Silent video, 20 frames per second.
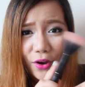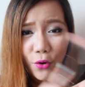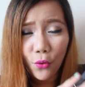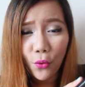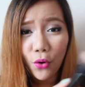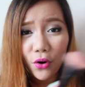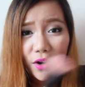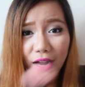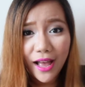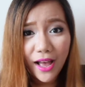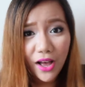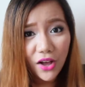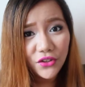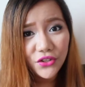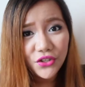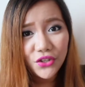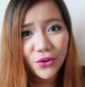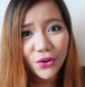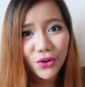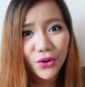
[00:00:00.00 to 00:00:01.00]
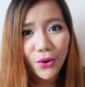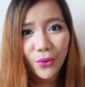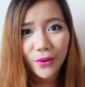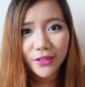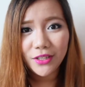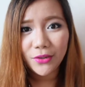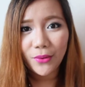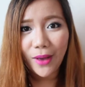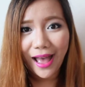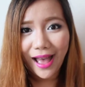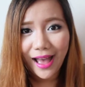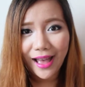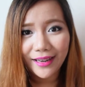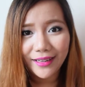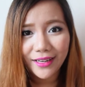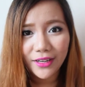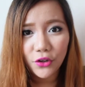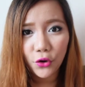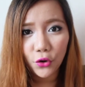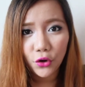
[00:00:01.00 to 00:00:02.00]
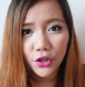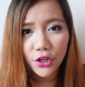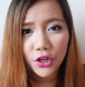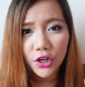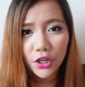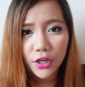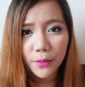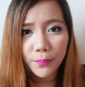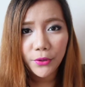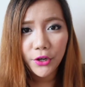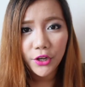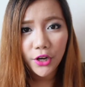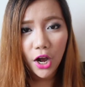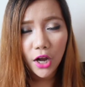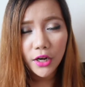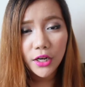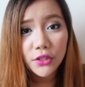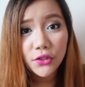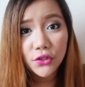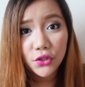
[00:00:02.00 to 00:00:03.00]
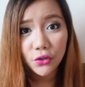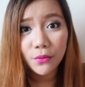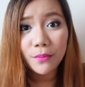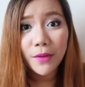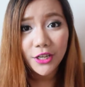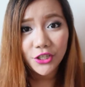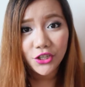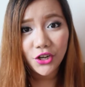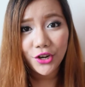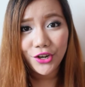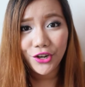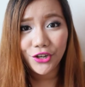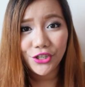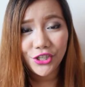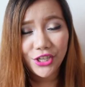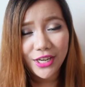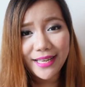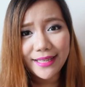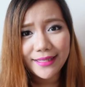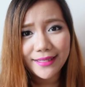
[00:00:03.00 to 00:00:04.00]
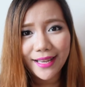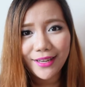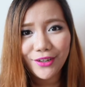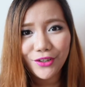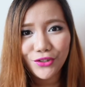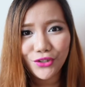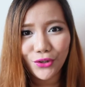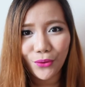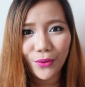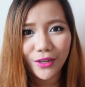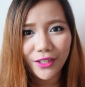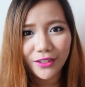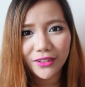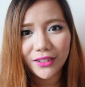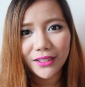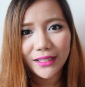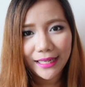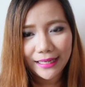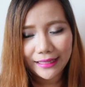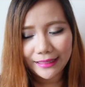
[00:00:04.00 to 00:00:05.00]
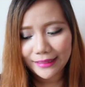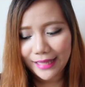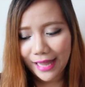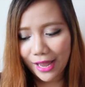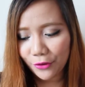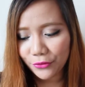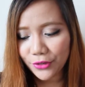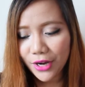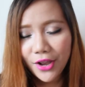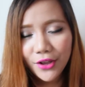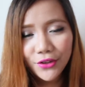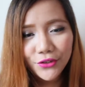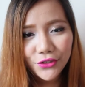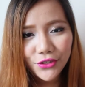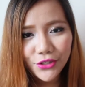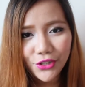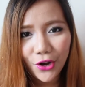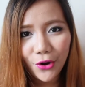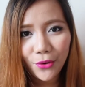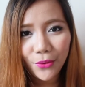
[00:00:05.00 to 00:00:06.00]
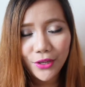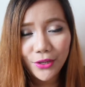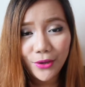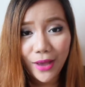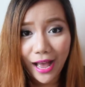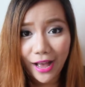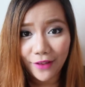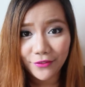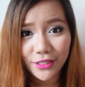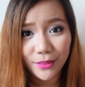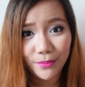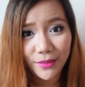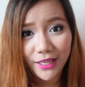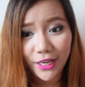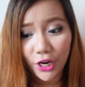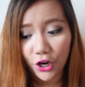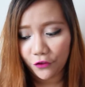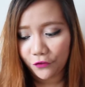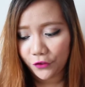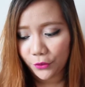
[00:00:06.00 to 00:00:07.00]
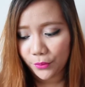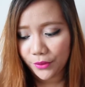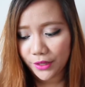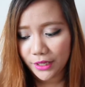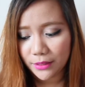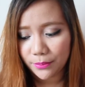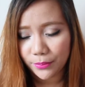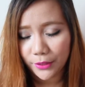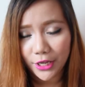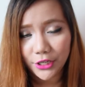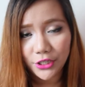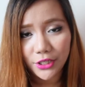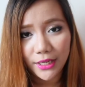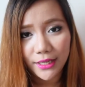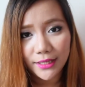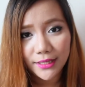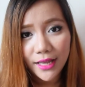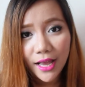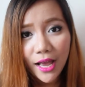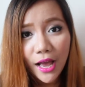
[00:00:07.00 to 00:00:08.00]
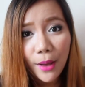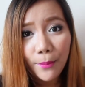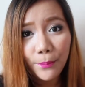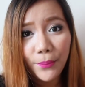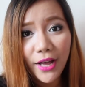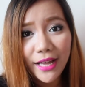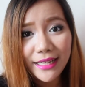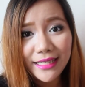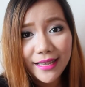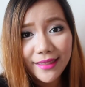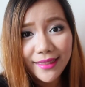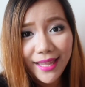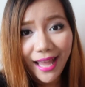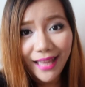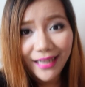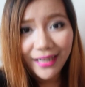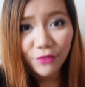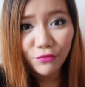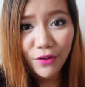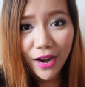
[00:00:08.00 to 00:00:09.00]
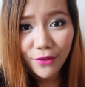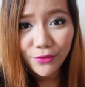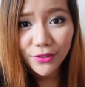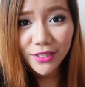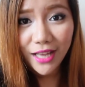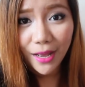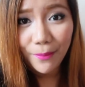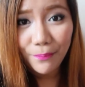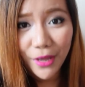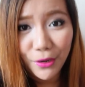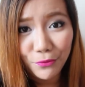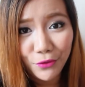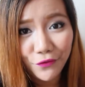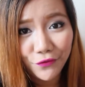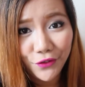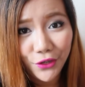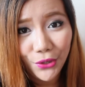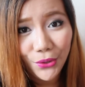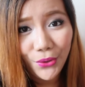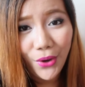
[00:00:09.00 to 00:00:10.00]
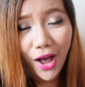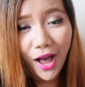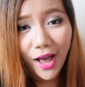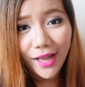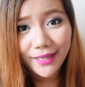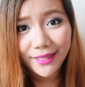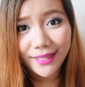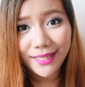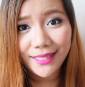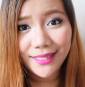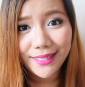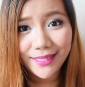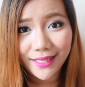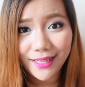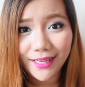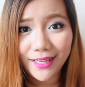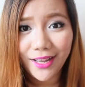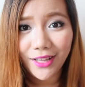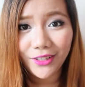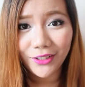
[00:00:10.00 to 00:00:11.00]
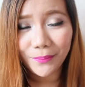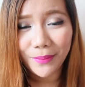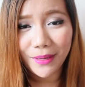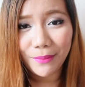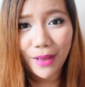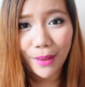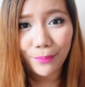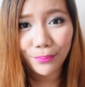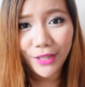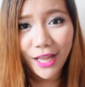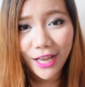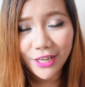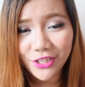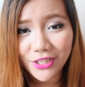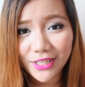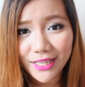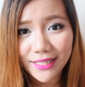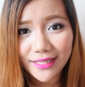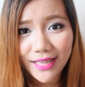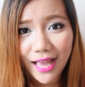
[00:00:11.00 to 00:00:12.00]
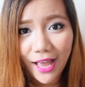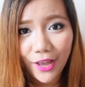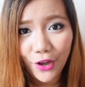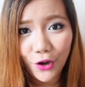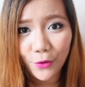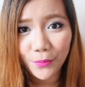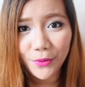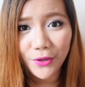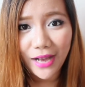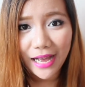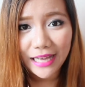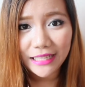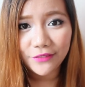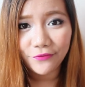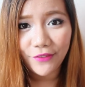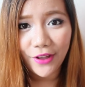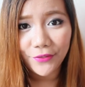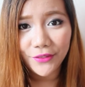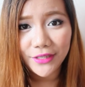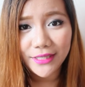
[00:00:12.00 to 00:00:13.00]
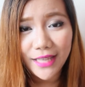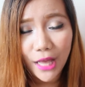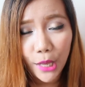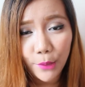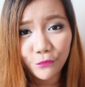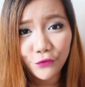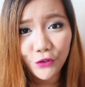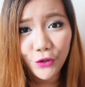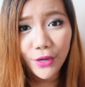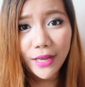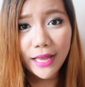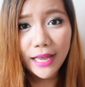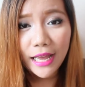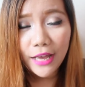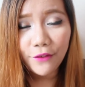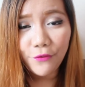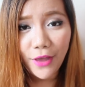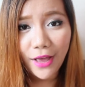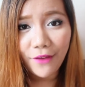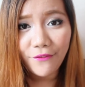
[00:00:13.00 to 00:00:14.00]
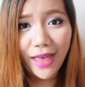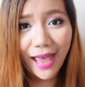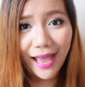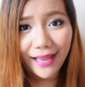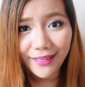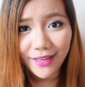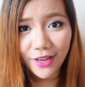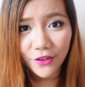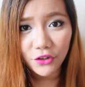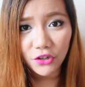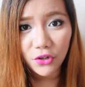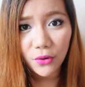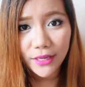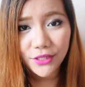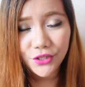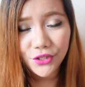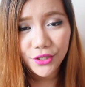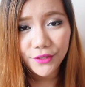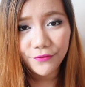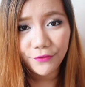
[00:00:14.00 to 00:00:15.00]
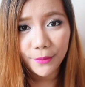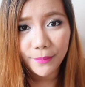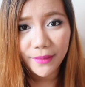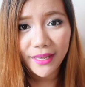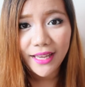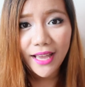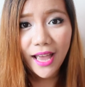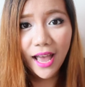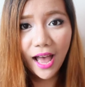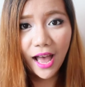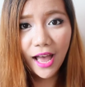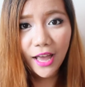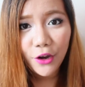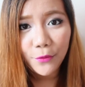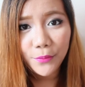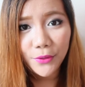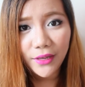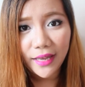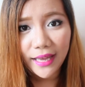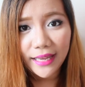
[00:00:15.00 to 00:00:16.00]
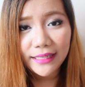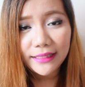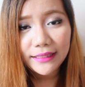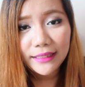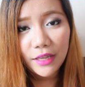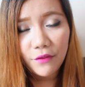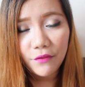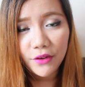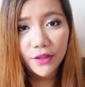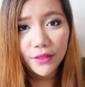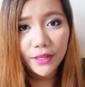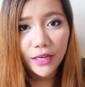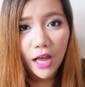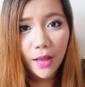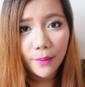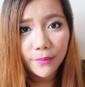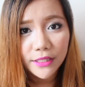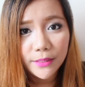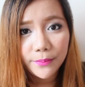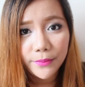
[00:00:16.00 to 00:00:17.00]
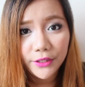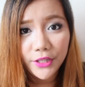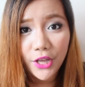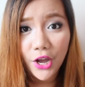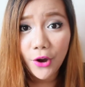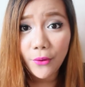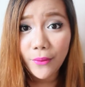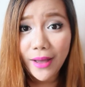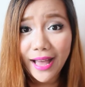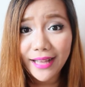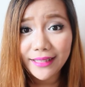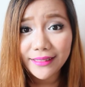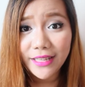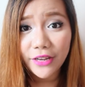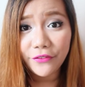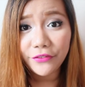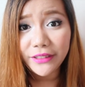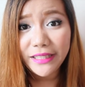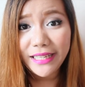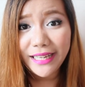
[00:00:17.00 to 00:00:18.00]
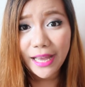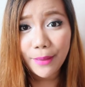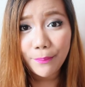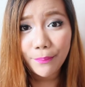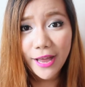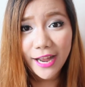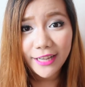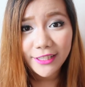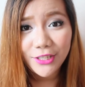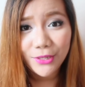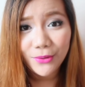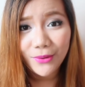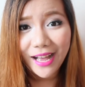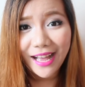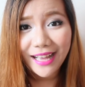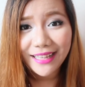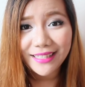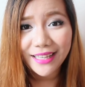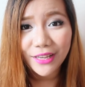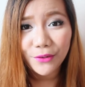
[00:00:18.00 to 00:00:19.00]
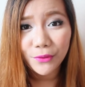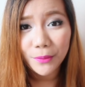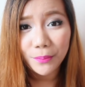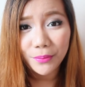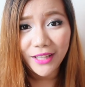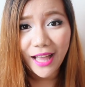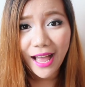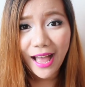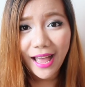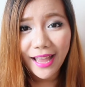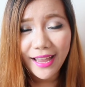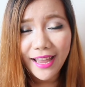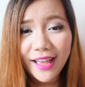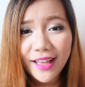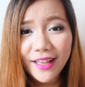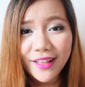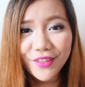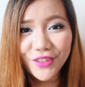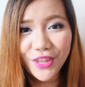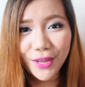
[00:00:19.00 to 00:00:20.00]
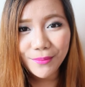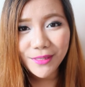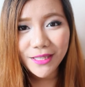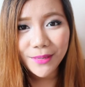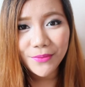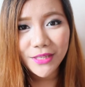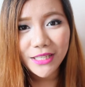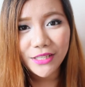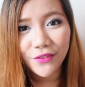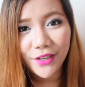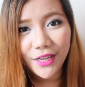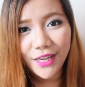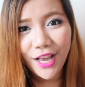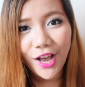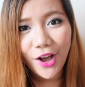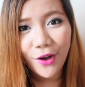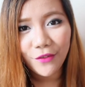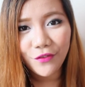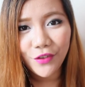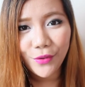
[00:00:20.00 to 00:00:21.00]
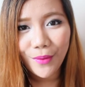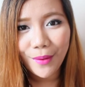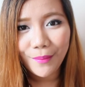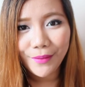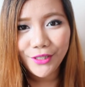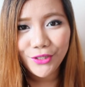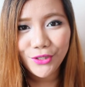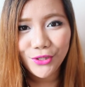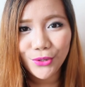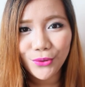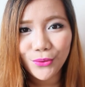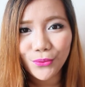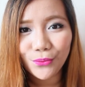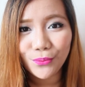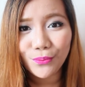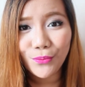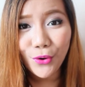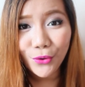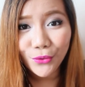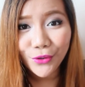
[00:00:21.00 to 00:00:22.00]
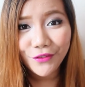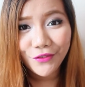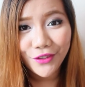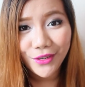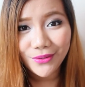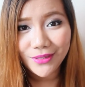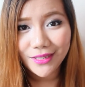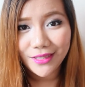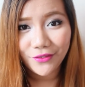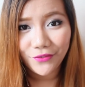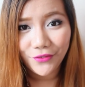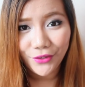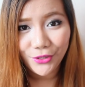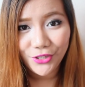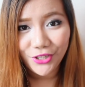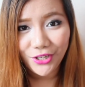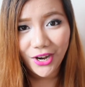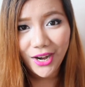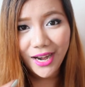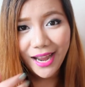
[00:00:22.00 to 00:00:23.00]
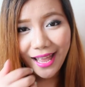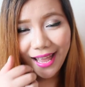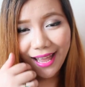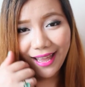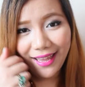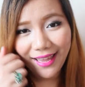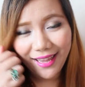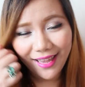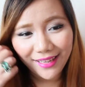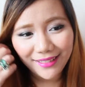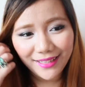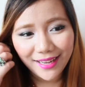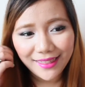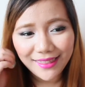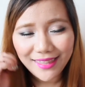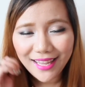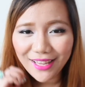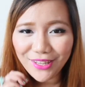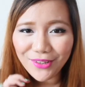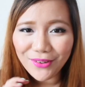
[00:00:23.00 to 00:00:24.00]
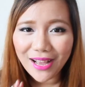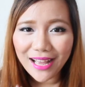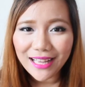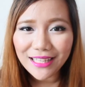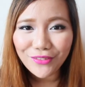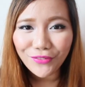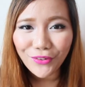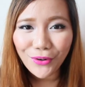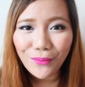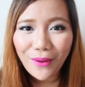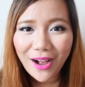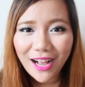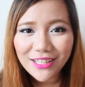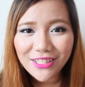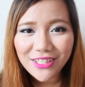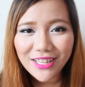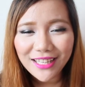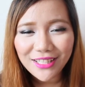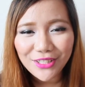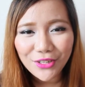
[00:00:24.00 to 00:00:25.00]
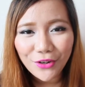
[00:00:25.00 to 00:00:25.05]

or else you're going to add, or you're going to put on too much on your cheeks, and you don't want to look like a clown. So you have to be careful with these blushes. But that rounds up my review on the City Color Be Matte blushes. I hope you guys found this helpful. If you have any other questions for me, I hope you can leave it in the comments below. I'll definitely get back to you guys and reply. Thumbs up this video if you want me to do more reviews in the future. And thank you guys for watching.